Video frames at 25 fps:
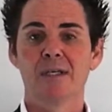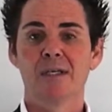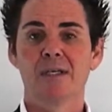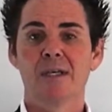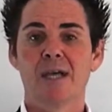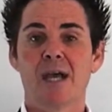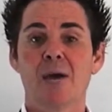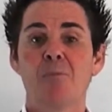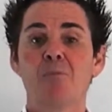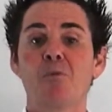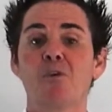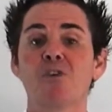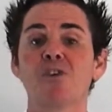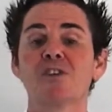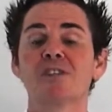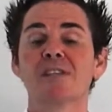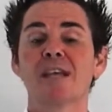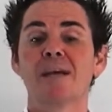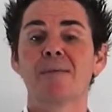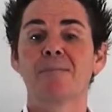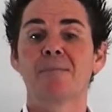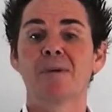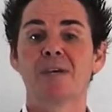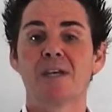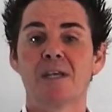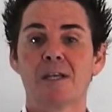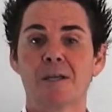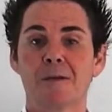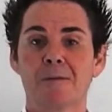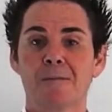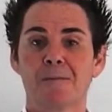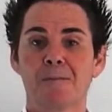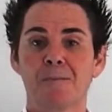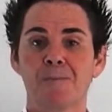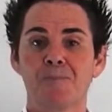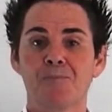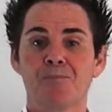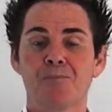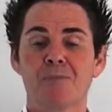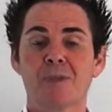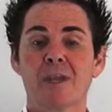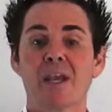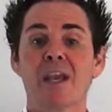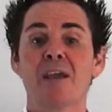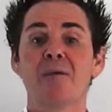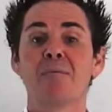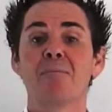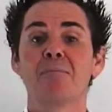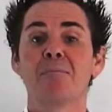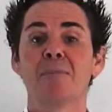And what does that mean?
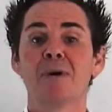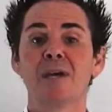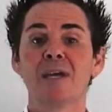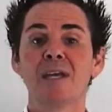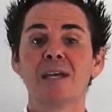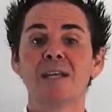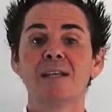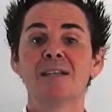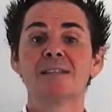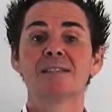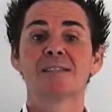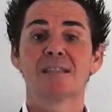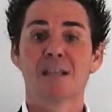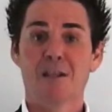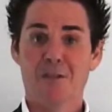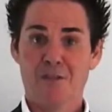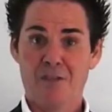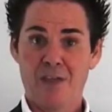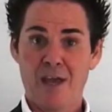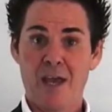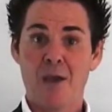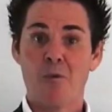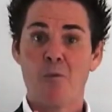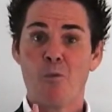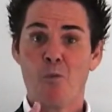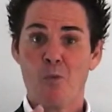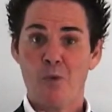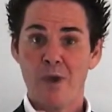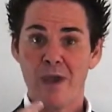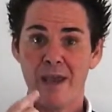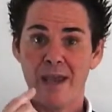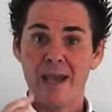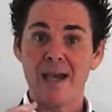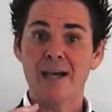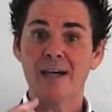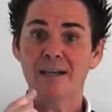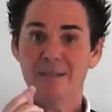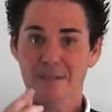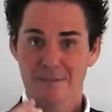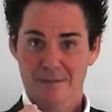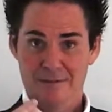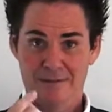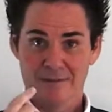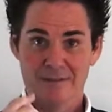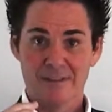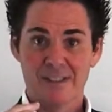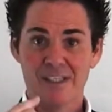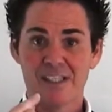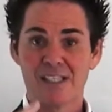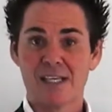It means that we are
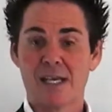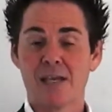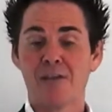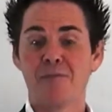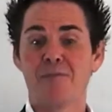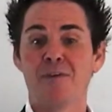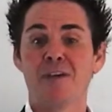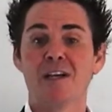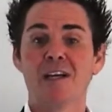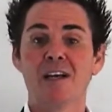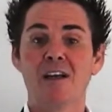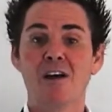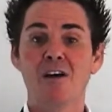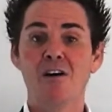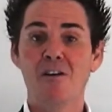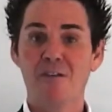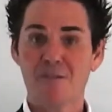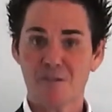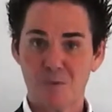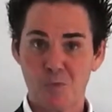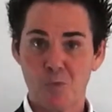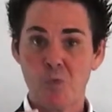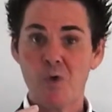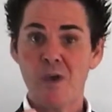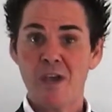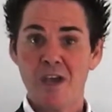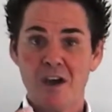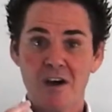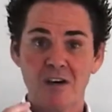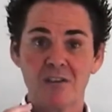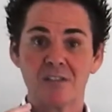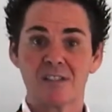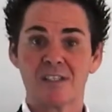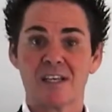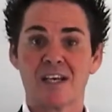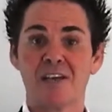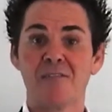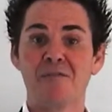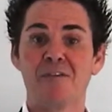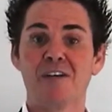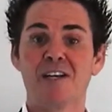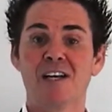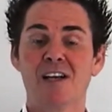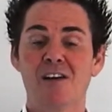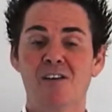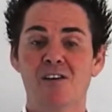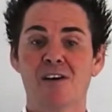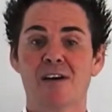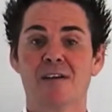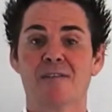saving lives. We are saving
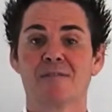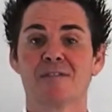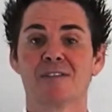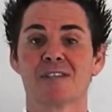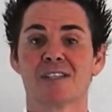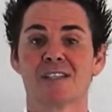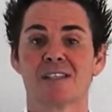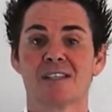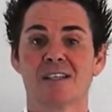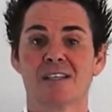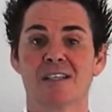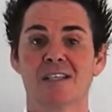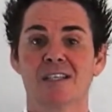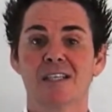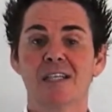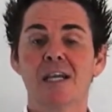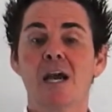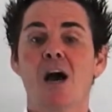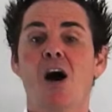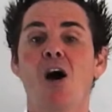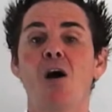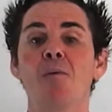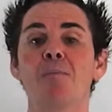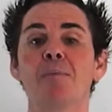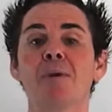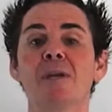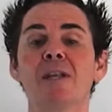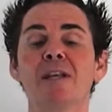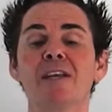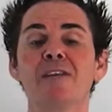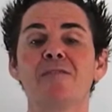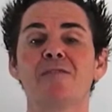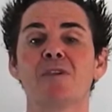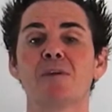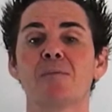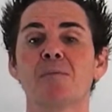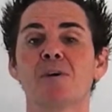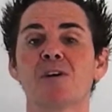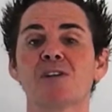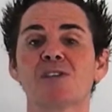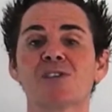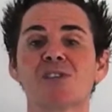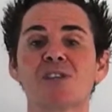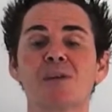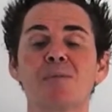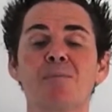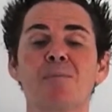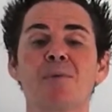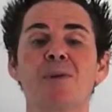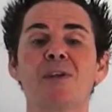lives. I believe that my
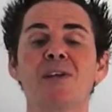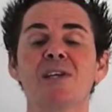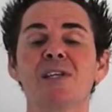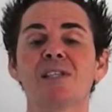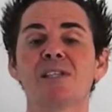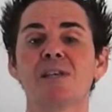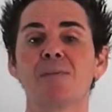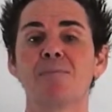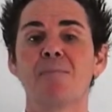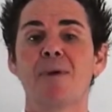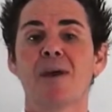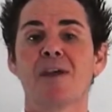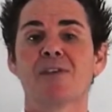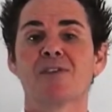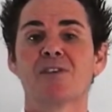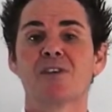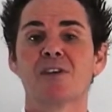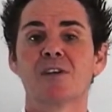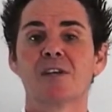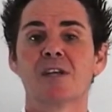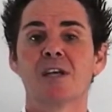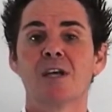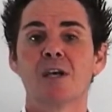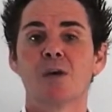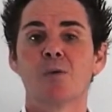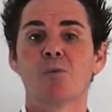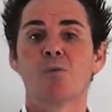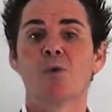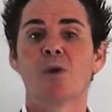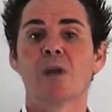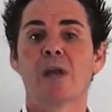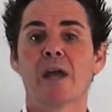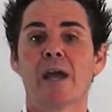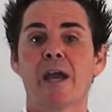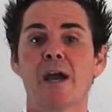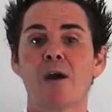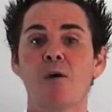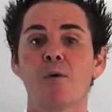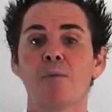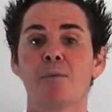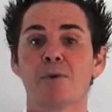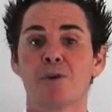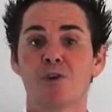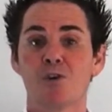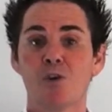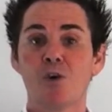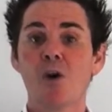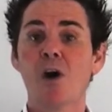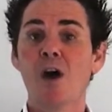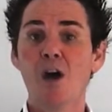Simply Easy method will help
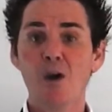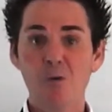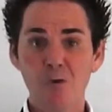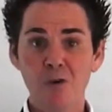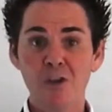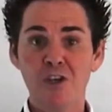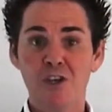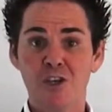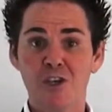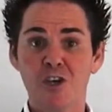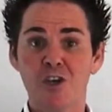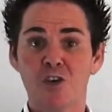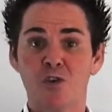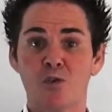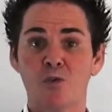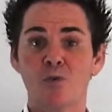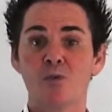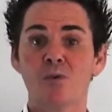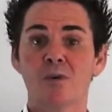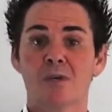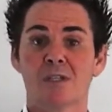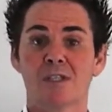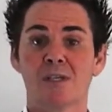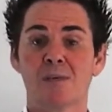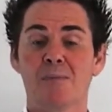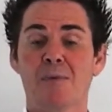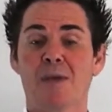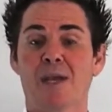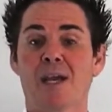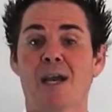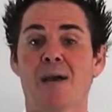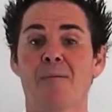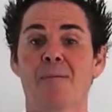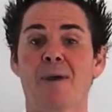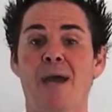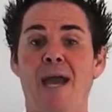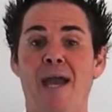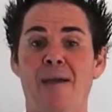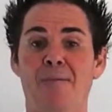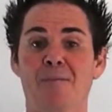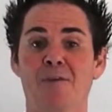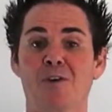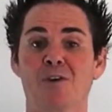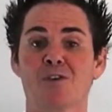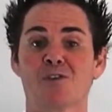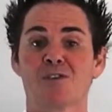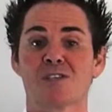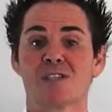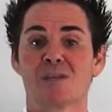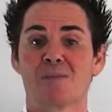not only you to become a happy
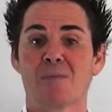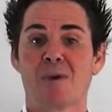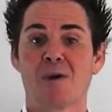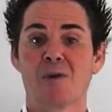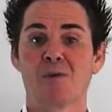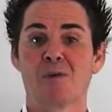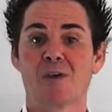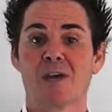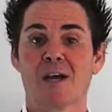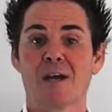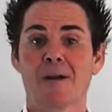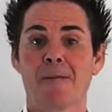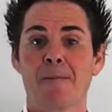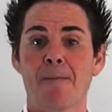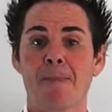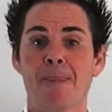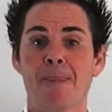non-smoker,